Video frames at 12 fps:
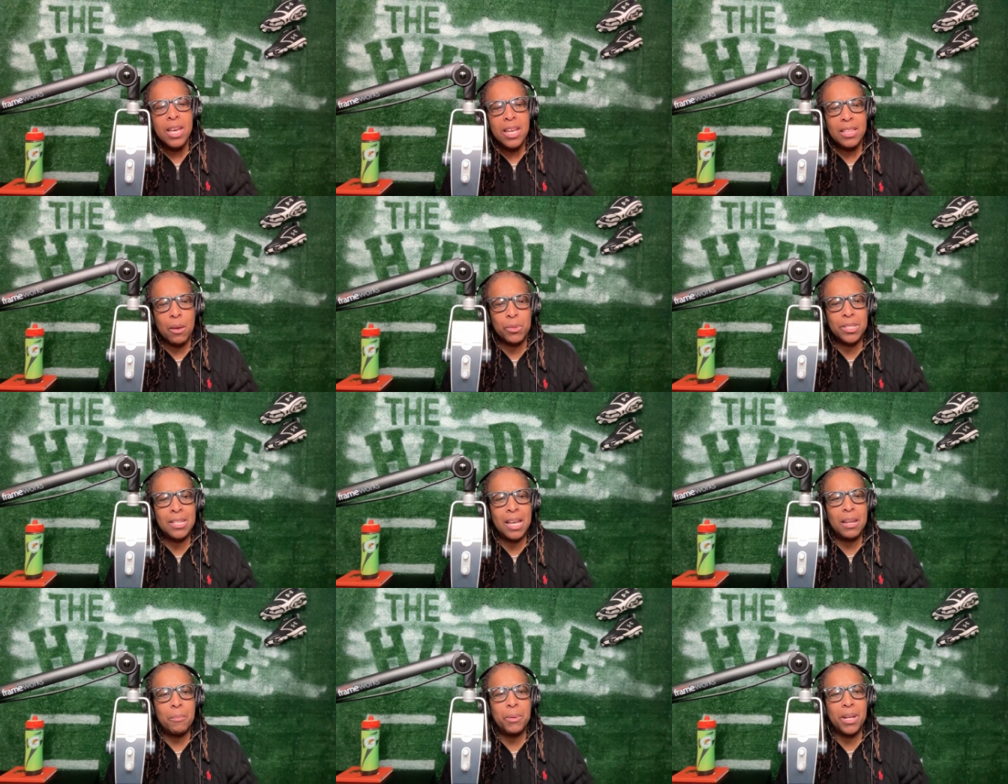that was
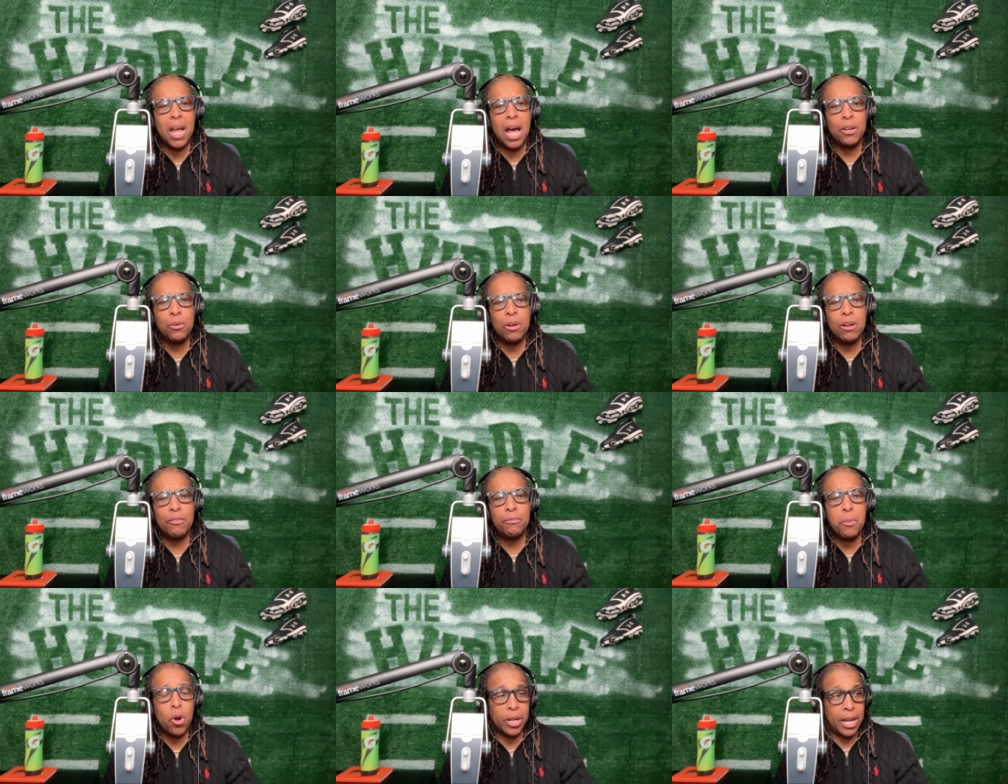set up in honor of
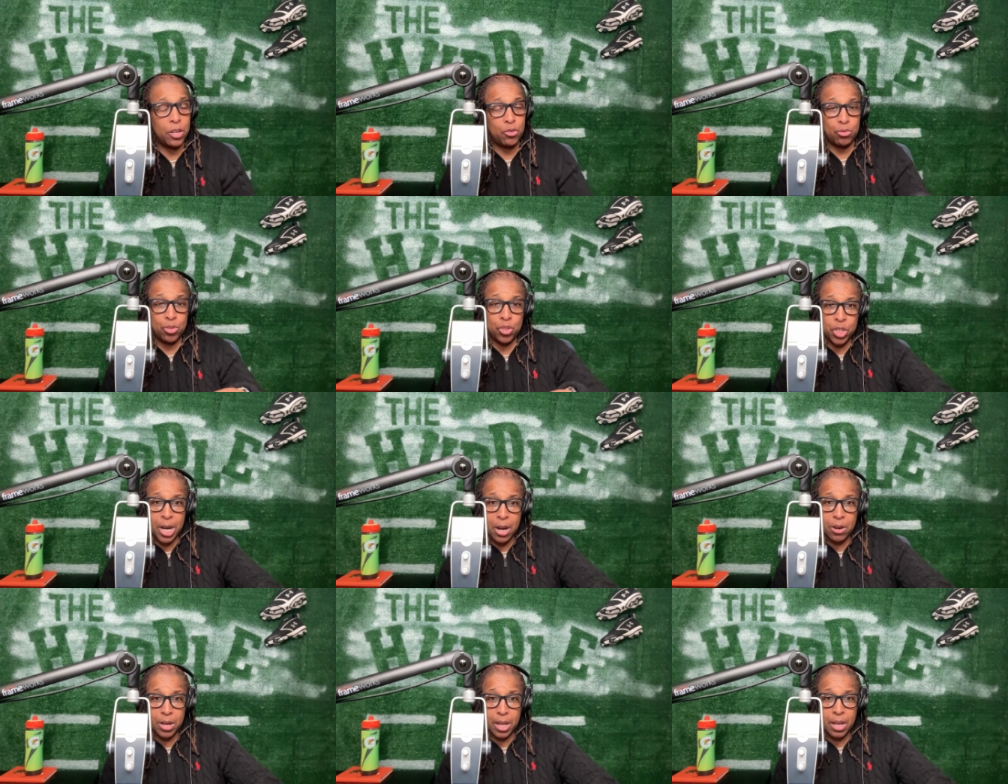Mark Andrews'
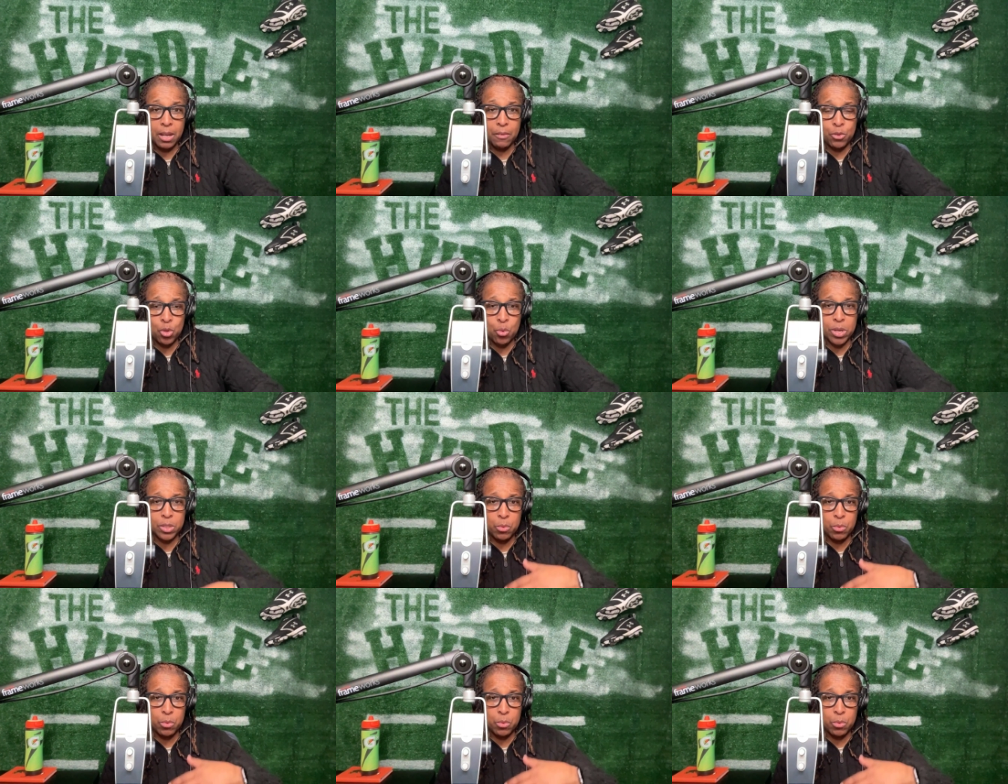charity of choice,